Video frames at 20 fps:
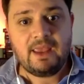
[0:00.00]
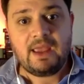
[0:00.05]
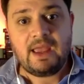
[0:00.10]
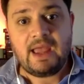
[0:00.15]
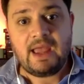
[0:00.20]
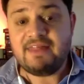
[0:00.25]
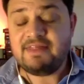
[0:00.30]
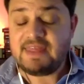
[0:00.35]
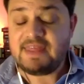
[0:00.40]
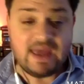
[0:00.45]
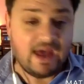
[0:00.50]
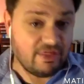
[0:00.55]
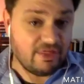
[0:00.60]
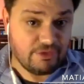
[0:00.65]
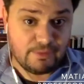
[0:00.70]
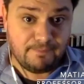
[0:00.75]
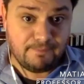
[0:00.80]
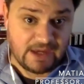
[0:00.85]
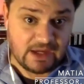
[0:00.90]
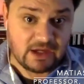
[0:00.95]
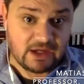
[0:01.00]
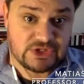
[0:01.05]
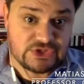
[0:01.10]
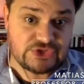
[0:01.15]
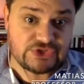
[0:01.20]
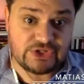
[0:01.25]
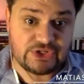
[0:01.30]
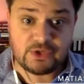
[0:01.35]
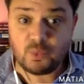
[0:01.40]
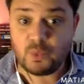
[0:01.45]
And the other big
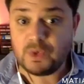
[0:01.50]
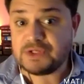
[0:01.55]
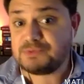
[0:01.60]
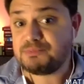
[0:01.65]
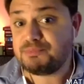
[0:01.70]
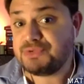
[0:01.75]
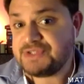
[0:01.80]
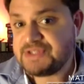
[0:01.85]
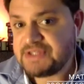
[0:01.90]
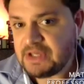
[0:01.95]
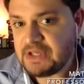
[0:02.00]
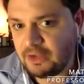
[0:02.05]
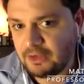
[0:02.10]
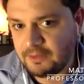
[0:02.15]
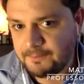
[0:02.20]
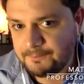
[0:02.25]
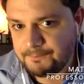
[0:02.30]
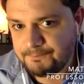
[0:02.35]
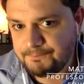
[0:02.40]
concern was Brazil,